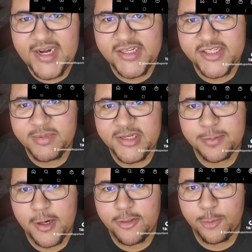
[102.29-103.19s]
KD is the
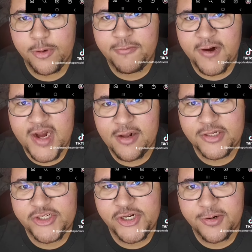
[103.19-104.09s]
best player in the world right now.
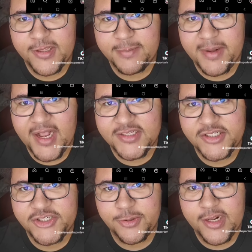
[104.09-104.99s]
He showed it in the past.
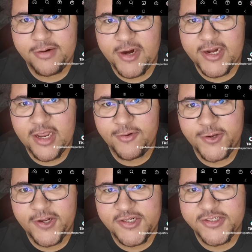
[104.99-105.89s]
He's showing it right now.
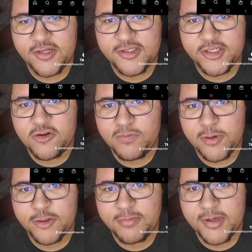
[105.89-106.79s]
Giannis Antetokounmpo
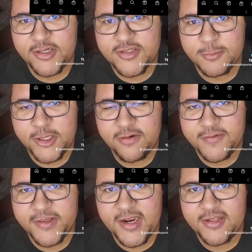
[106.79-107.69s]
on the Bucks win
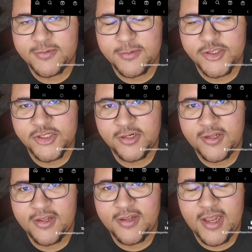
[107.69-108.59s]
over the Nets, which
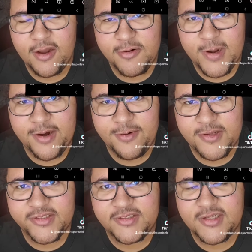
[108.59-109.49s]
I don't know. I
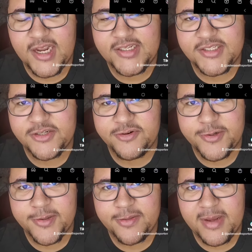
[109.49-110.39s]
don't. I
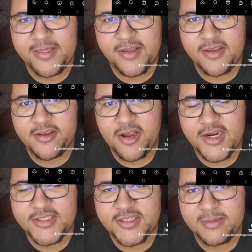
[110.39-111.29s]
disagree with him. I think
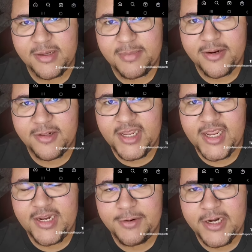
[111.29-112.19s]
Giannis is playing better than
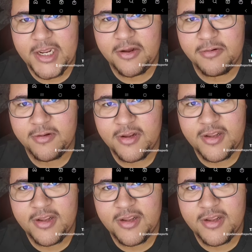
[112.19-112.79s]
KD right now.